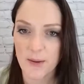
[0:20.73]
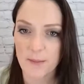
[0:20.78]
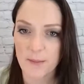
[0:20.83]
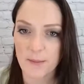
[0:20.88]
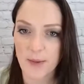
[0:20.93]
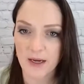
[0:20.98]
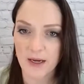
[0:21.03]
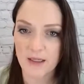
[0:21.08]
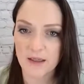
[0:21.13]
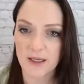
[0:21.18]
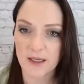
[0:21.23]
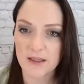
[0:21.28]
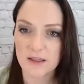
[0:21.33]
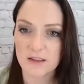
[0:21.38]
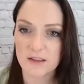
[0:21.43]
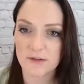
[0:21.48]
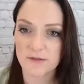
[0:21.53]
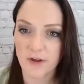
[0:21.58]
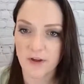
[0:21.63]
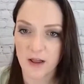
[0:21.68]
Megan led the
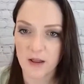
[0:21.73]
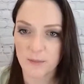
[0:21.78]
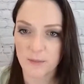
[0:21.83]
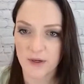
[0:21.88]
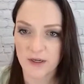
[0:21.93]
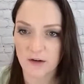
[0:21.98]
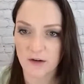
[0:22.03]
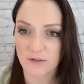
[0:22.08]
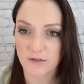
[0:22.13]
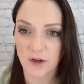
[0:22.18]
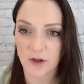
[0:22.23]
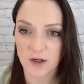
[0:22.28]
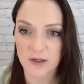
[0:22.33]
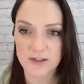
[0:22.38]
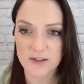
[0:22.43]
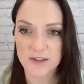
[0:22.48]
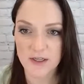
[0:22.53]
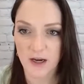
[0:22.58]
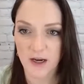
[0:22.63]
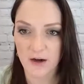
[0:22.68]
development of
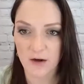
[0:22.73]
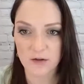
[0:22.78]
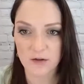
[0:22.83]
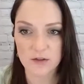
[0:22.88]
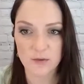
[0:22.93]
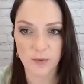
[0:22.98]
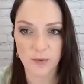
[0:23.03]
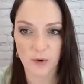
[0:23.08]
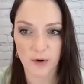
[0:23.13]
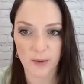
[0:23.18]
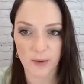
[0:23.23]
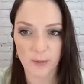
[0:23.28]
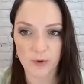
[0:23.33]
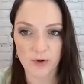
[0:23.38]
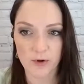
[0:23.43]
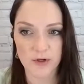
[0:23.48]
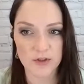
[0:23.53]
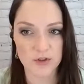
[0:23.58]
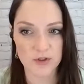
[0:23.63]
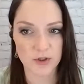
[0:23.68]
large-scale deployable
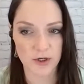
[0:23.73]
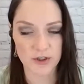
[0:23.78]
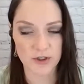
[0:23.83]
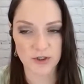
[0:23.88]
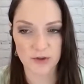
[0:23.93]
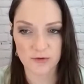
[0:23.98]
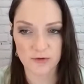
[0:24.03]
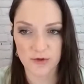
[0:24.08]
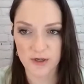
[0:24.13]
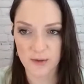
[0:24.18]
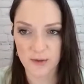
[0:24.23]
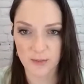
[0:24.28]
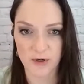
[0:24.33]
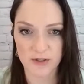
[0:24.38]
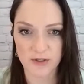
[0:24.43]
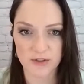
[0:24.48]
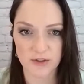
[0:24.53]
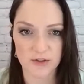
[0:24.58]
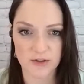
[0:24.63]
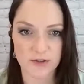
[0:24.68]
construction 3D
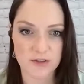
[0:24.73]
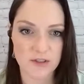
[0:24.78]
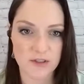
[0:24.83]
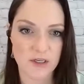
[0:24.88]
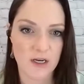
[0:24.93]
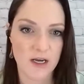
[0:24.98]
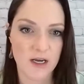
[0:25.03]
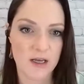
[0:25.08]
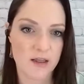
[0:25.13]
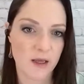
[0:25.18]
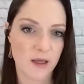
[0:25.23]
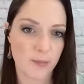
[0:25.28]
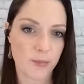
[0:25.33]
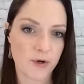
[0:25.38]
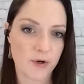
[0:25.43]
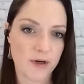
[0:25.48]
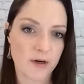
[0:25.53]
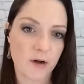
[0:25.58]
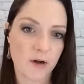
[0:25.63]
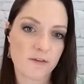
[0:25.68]
printers that
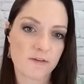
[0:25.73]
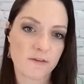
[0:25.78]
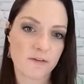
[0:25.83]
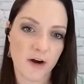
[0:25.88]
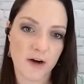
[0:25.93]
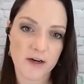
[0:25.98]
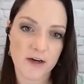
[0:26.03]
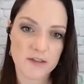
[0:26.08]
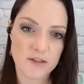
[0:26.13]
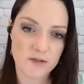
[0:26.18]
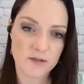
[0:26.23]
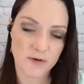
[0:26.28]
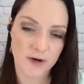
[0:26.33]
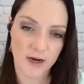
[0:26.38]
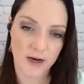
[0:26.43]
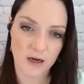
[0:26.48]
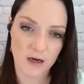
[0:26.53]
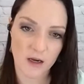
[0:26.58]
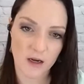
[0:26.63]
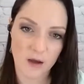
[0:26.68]
print on varied
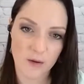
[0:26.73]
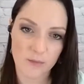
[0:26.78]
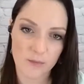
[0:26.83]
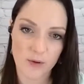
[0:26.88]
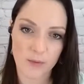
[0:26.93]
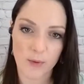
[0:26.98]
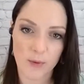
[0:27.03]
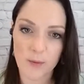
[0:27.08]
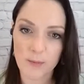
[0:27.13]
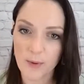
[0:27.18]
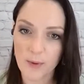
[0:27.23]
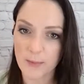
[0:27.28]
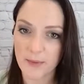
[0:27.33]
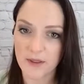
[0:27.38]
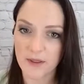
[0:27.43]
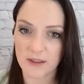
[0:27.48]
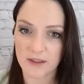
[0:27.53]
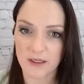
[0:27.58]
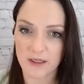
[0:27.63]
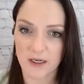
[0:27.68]
terrain, promote
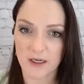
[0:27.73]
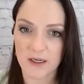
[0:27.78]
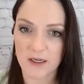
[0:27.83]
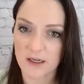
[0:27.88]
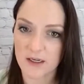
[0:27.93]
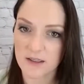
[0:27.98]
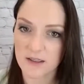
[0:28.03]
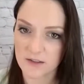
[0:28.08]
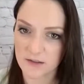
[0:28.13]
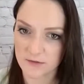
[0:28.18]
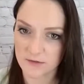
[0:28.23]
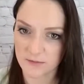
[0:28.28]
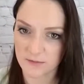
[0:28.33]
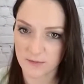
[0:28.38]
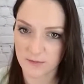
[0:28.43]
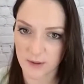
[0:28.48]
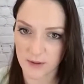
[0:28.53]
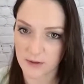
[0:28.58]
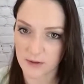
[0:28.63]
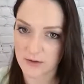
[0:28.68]
mobility, ease of
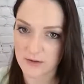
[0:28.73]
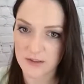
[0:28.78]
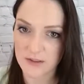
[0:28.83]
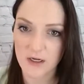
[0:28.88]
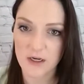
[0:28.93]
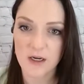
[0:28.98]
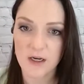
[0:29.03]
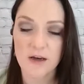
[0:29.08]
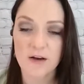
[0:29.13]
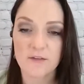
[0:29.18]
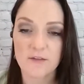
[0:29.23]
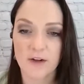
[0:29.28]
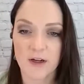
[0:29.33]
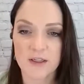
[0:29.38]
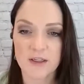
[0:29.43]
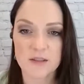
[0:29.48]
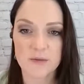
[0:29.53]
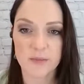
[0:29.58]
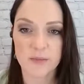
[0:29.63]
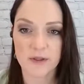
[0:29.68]
build,
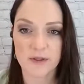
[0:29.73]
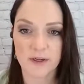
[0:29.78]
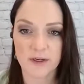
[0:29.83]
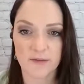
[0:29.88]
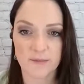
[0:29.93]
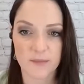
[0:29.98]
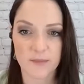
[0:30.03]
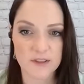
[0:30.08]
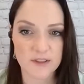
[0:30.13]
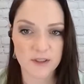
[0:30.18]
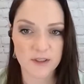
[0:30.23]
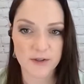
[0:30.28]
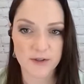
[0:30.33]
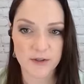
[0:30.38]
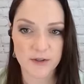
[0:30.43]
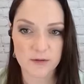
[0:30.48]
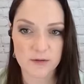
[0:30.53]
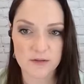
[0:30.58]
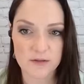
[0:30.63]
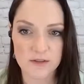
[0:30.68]
flexibility of
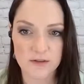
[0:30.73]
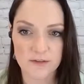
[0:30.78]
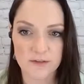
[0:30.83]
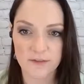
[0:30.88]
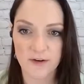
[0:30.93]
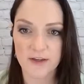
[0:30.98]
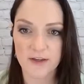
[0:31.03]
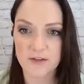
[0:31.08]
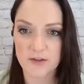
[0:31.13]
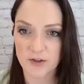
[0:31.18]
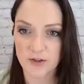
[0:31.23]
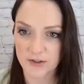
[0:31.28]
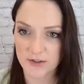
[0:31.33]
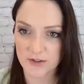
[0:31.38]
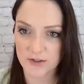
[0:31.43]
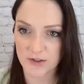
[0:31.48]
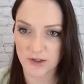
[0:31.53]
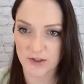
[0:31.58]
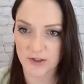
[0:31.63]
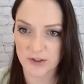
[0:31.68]
materials, faster
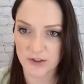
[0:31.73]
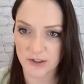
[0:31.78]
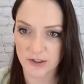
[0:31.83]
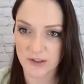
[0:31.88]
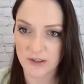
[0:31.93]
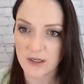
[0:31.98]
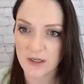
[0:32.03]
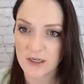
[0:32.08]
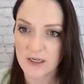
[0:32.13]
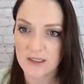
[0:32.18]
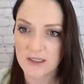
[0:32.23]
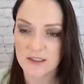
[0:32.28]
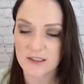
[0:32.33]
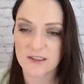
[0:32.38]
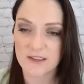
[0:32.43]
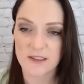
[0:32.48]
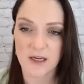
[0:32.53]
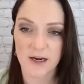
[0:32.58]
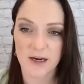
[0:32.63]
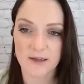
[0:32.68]
construction,
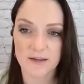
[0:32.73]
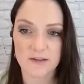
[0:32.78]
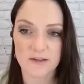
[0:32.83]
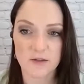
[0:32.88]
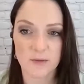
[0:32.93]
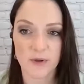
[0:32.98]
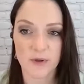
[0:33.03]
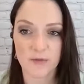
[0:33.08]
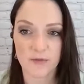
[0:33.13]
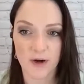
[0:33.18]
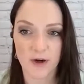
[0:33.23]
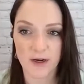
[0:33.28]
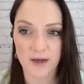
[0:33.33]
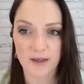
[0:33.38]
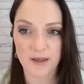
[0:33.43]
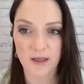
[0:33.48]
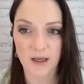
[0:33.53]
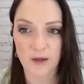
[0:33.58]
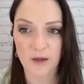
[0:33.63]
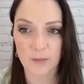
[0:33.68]
designed to be
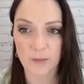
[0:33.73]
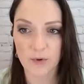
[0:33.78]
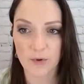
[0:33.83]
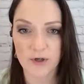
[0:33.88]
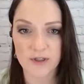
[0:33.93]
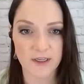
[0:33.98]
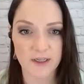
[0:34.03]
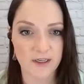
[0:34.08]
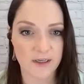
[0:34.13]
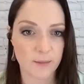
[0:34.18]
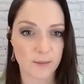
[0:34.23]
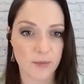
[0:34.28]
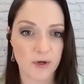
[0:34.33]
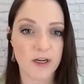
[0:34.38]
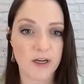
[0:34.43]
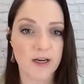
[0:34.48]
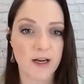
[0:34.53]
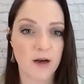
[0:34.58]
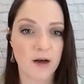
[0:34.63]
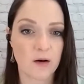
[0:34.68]
rugged and
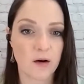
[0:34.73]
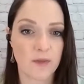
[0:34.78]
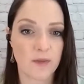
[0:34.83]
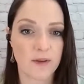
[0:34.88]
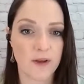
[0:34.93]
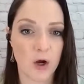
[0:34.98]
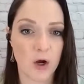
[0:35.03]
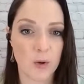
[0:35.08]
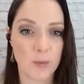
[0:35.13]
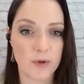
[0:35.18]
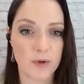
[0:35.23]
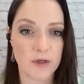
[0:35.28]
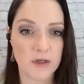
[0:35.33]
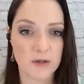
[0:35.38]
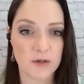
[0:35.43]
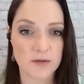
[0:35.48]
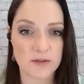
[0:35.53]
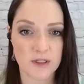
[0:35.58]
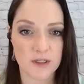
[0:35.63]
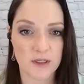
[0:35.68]
printed out in the open
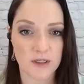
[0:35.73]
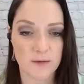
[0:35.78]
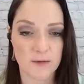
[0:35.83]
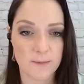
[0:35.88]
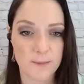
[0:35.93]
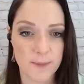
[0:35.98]
using